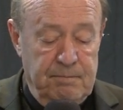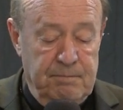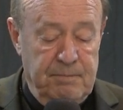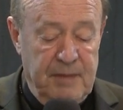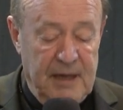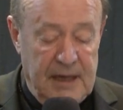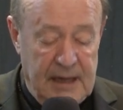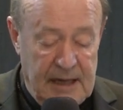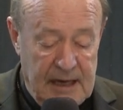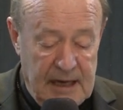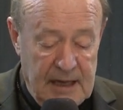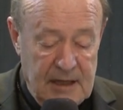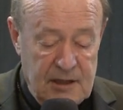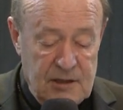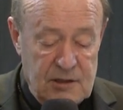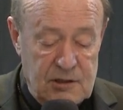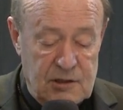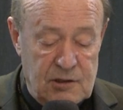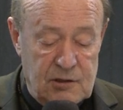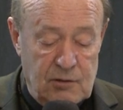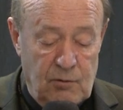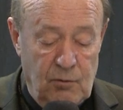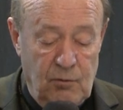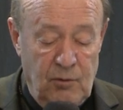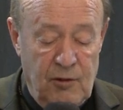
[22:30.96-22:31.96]

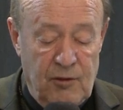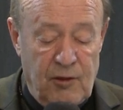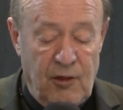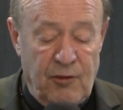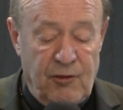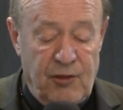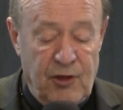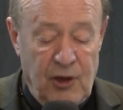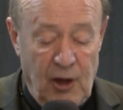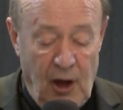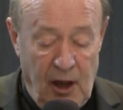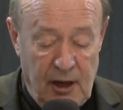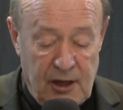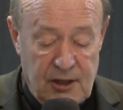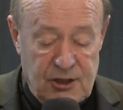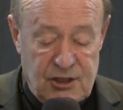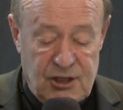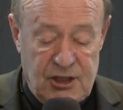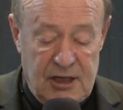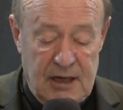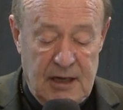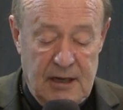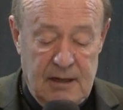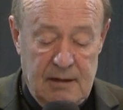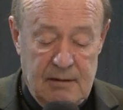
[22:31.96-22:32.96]
begins with a
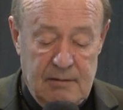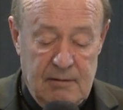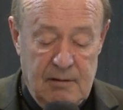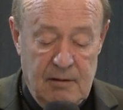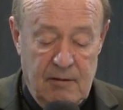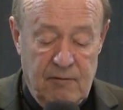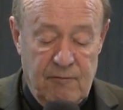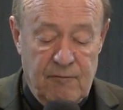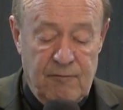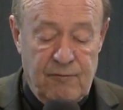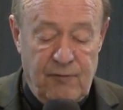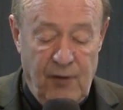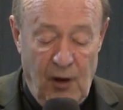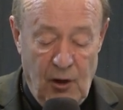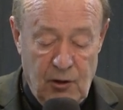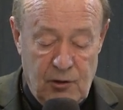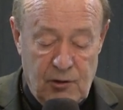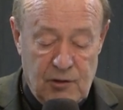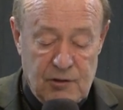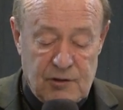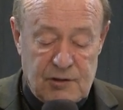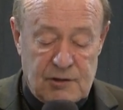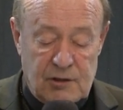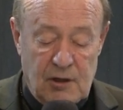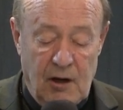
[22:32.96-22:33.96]
theology
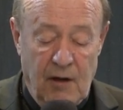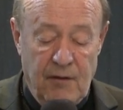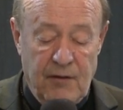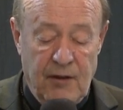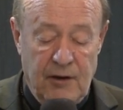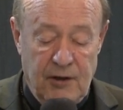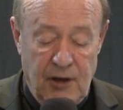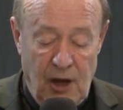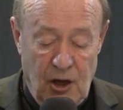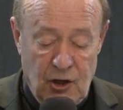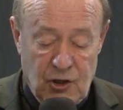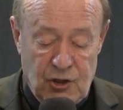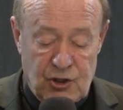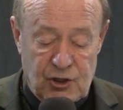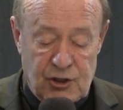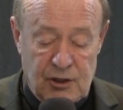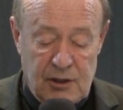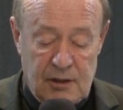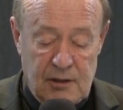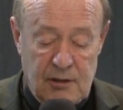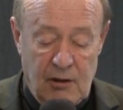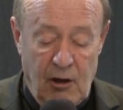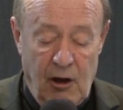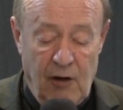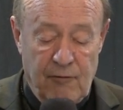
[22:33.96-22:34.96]
focused on the
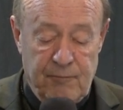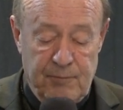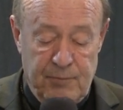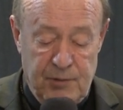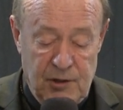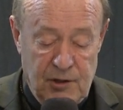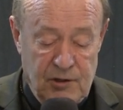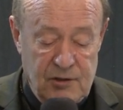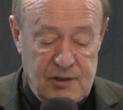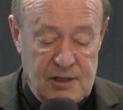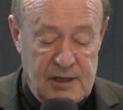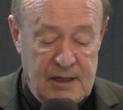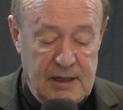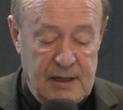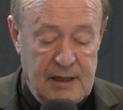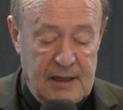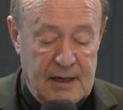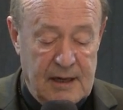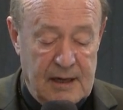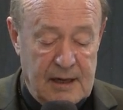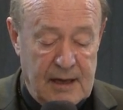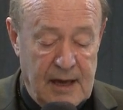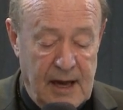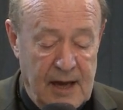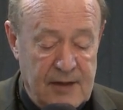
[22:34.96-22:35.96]
notion of beauty
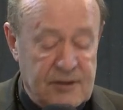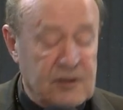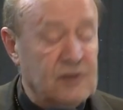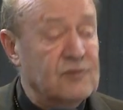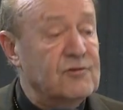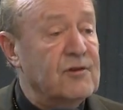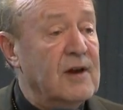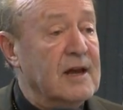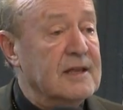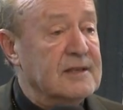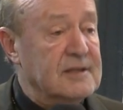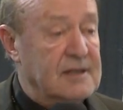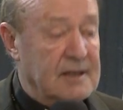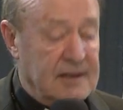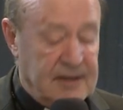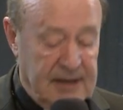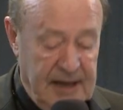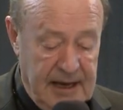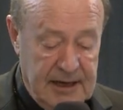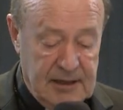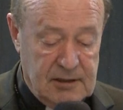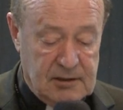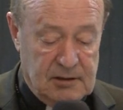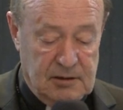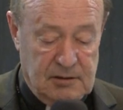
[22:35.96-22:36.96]
as a
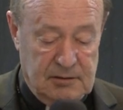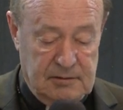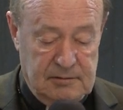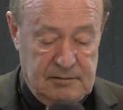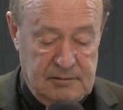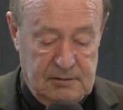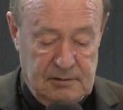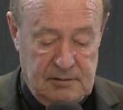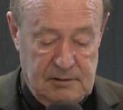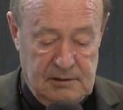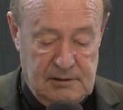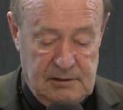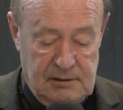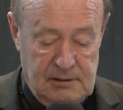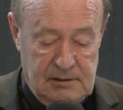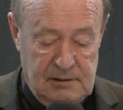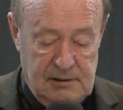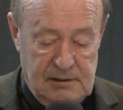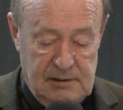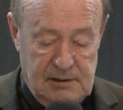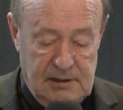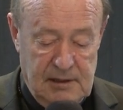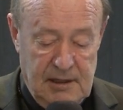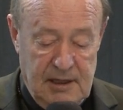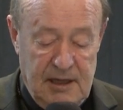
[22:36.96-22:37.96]
transcendental.
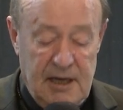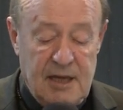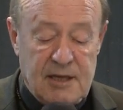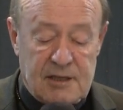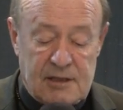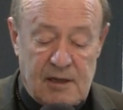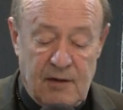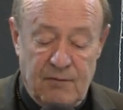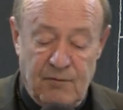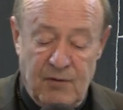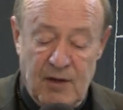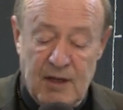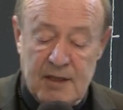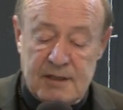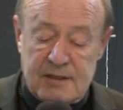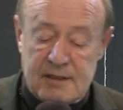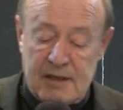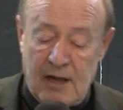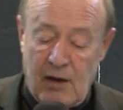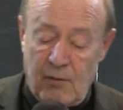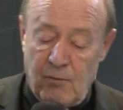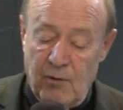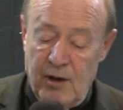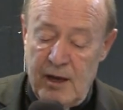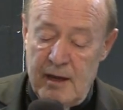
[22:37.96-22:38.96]
He is convinced
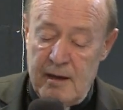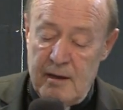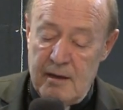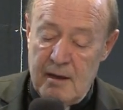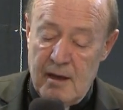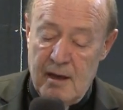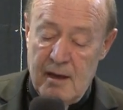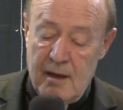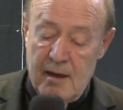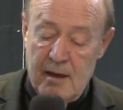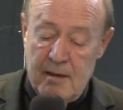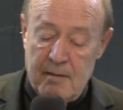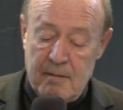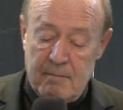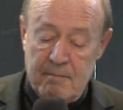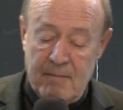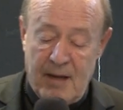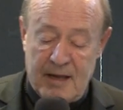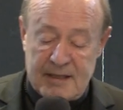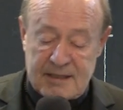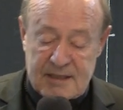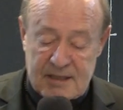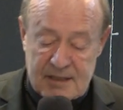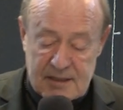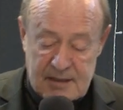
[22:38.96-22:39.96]
that we
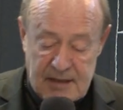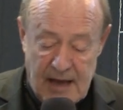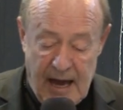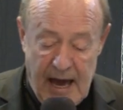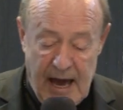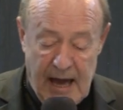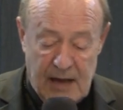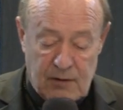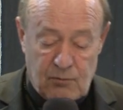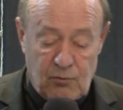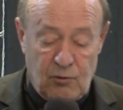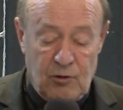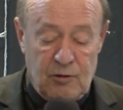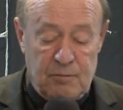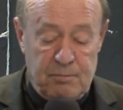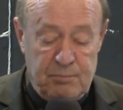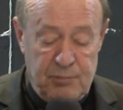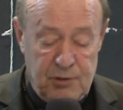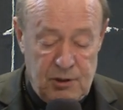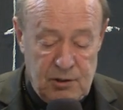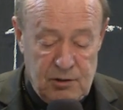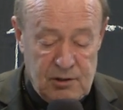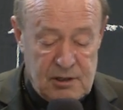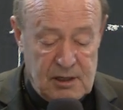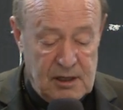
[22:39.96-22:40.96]
must start with
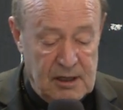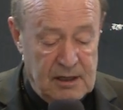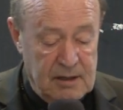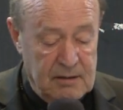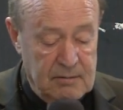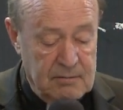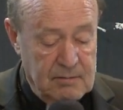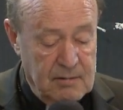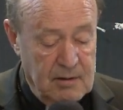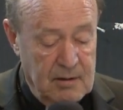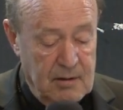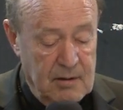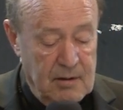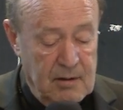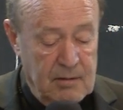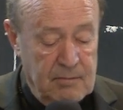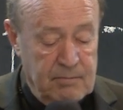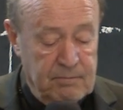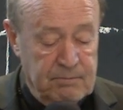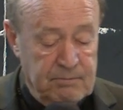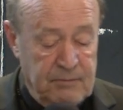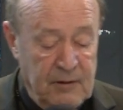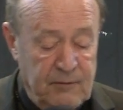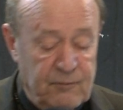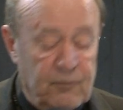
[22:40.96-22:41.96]
beauty
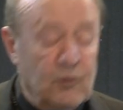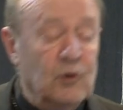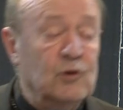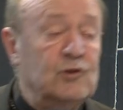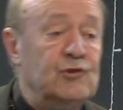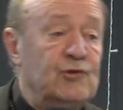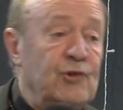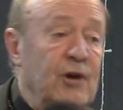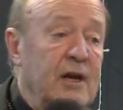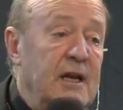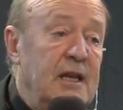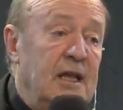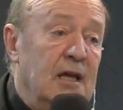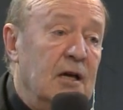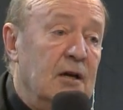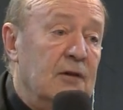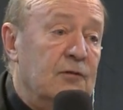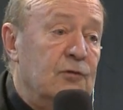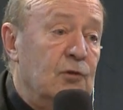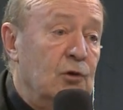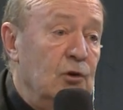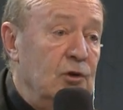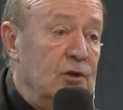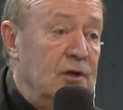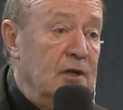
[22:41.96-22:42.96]
before treating
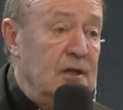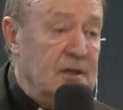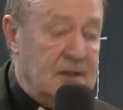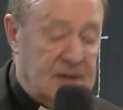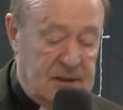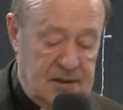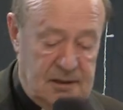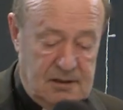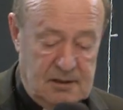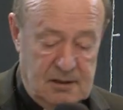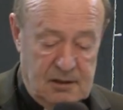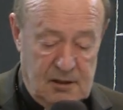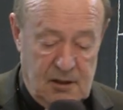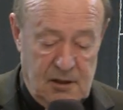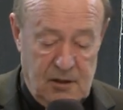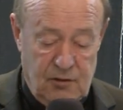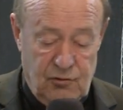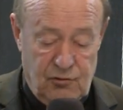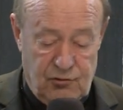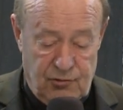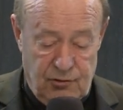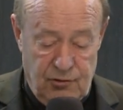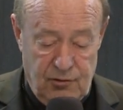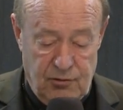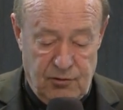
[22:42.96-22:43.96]
of goodness
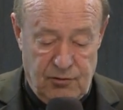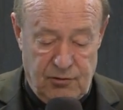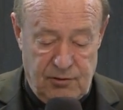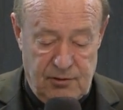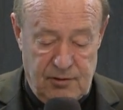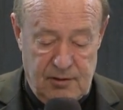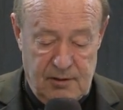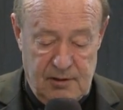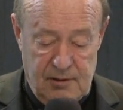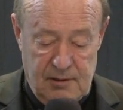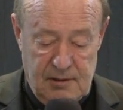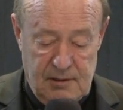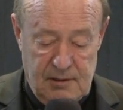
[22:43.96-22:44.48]
and truth.